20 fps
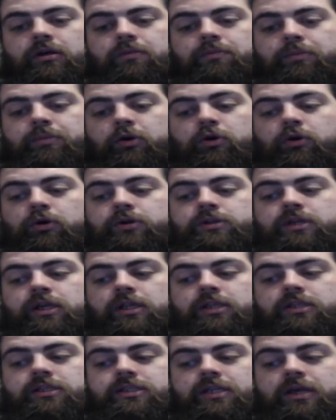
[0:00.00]
Because at
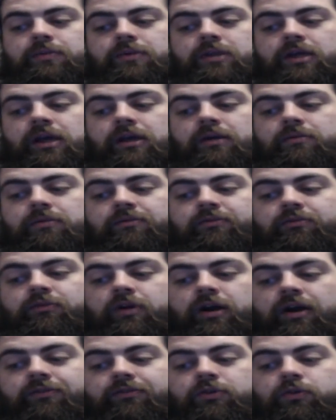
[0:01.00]
the same time, for
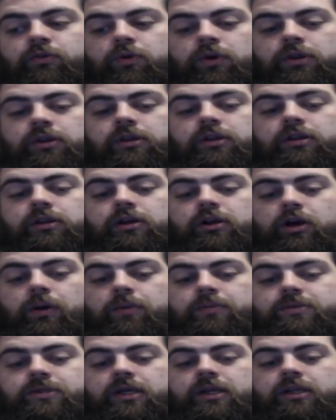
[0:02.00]
everyone that
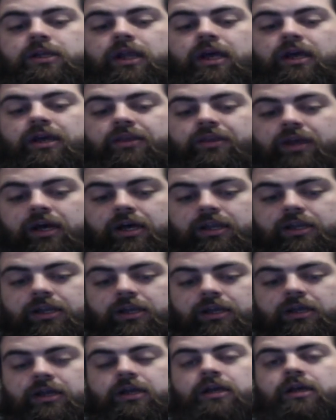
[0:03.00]
comes in like that,
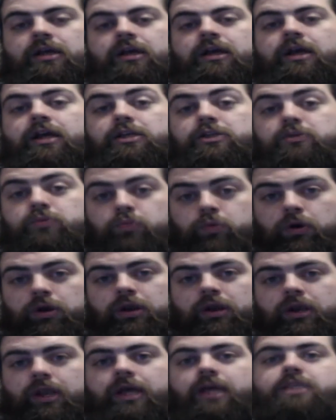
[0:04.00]
is
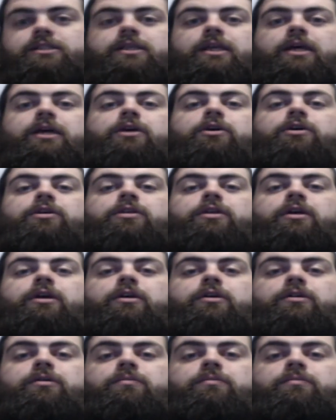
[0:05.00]
one less dick out
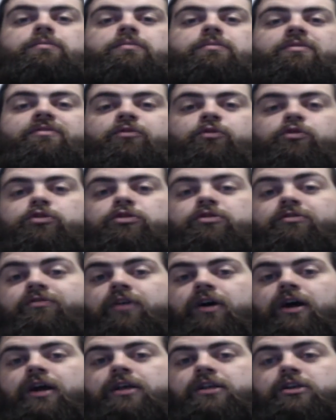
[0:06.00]
there before you
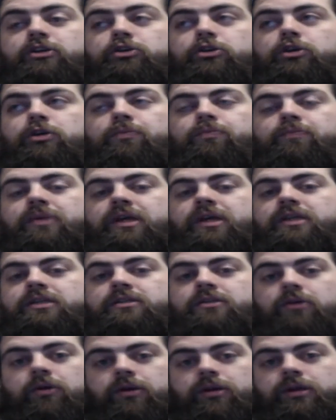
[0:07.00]
find that you're an
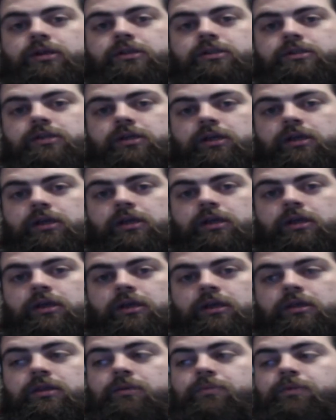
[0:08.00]
amazing audience.
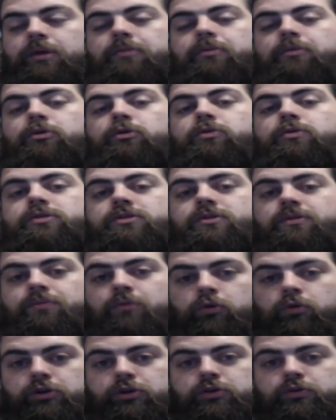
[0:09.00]
The people who will
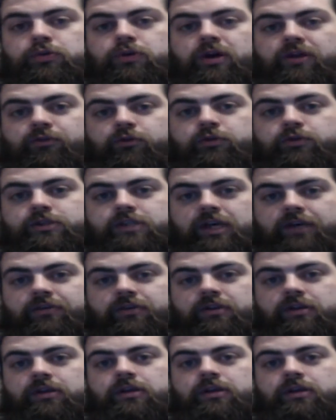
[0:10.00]
support you 24/7.